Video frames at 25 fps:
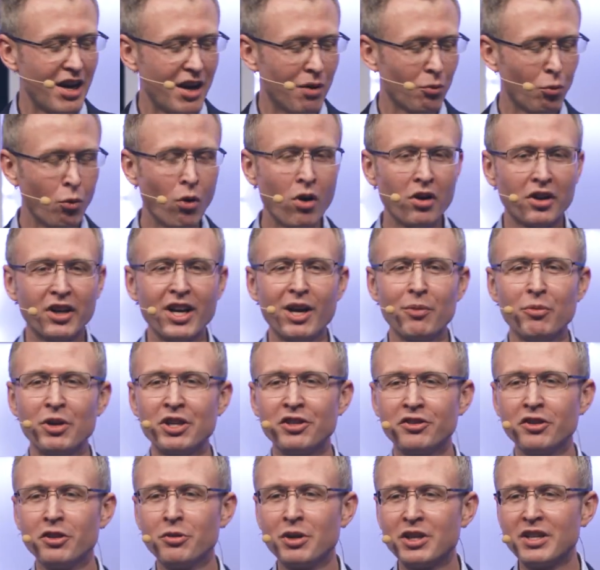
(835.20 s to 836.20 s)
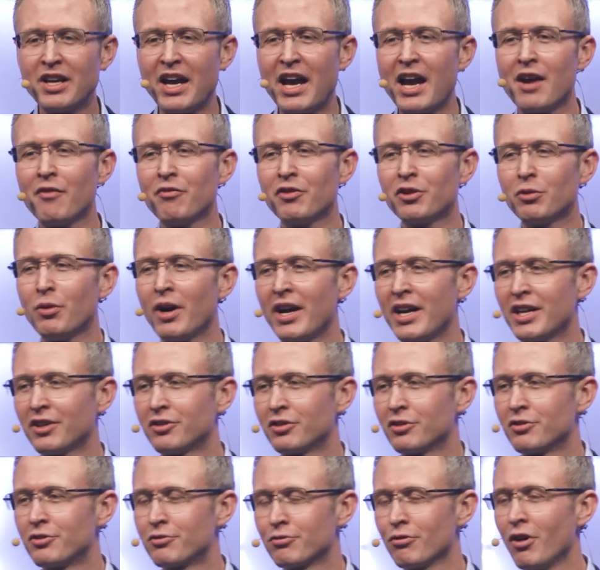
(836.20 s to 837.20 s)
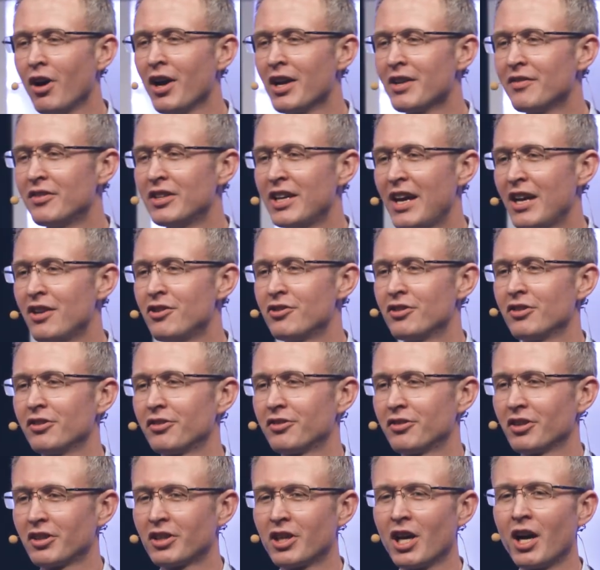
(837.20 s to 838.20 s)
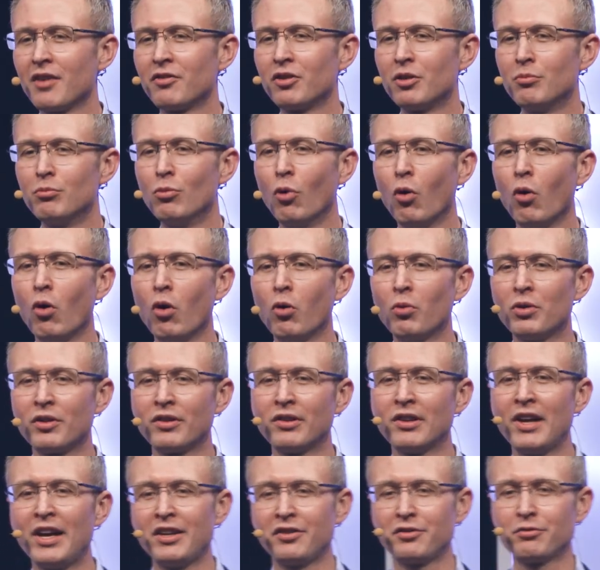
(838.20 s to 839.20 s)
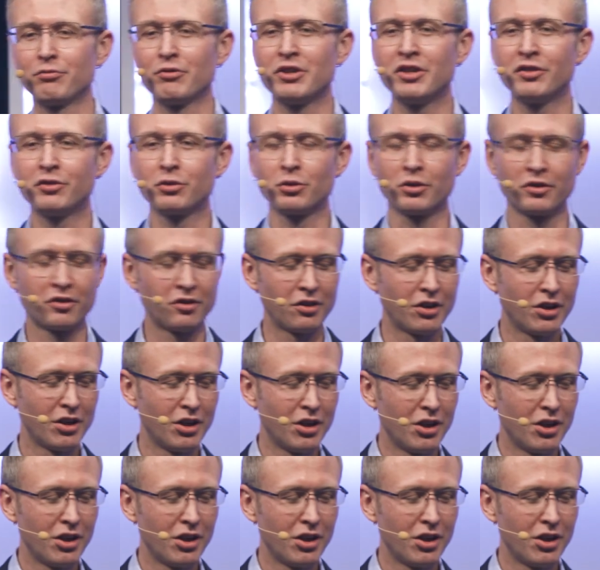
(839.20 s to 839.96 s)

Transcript: What can we do in every way to drive the engines to cover more with less resource?